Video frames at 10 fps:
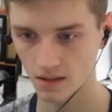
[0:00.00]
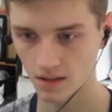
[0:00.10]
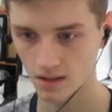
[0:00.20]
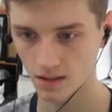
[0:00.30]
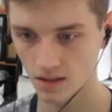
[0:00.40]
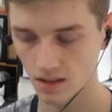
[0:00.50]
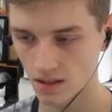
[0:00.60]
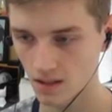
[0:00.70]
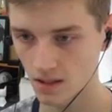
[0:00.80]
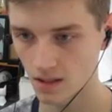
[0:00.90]

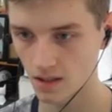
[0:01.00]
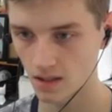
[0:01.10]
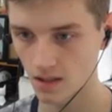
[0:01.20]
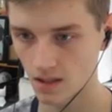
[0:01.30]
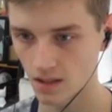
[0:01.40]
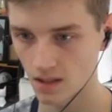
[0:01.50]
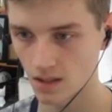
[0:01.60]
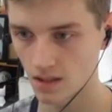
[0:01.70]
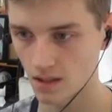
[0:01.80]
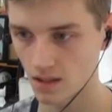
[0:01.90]

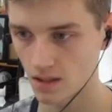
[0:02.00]
(silence)